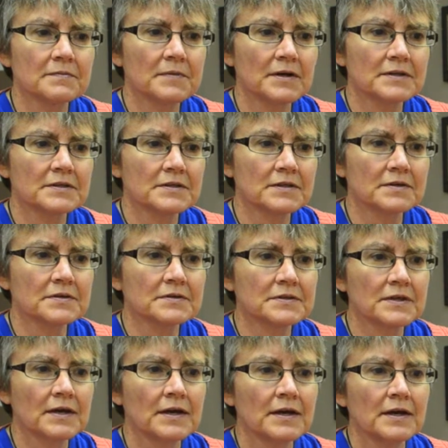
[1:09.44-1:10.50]
monsters.
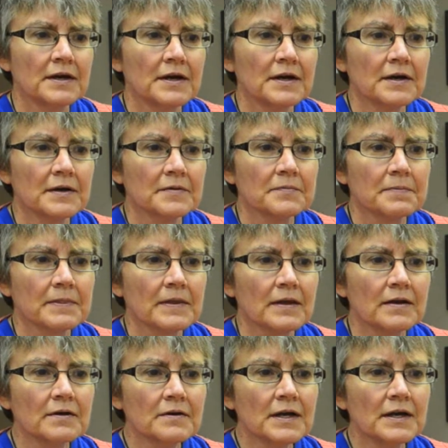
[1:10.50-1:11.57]

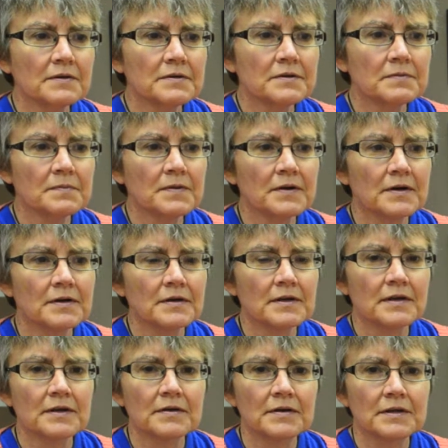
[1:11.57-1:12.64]
Her counterpart
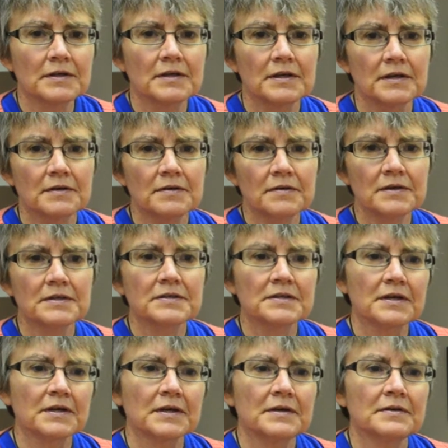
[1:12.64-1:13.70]
on the good
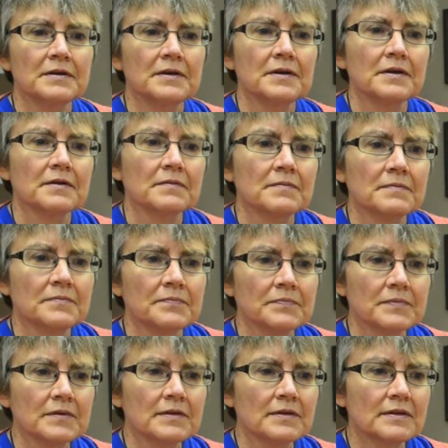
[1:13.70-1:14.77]
side
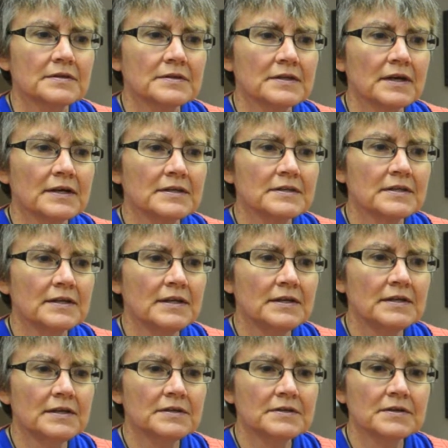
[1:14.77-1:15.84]
decides that he
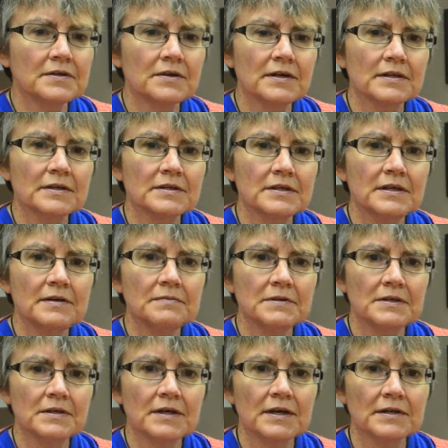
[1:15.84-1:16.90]
needs to call a team
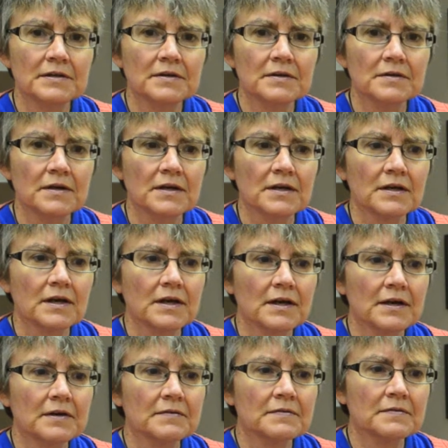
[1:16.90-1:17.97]
together
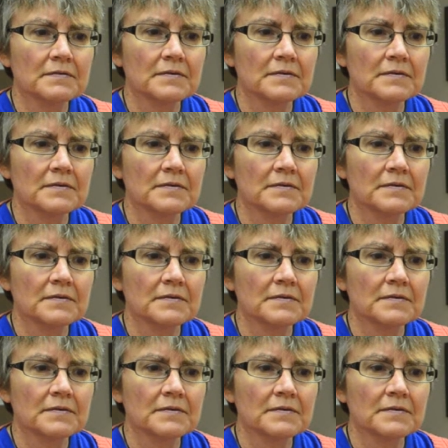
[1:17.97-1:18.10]
of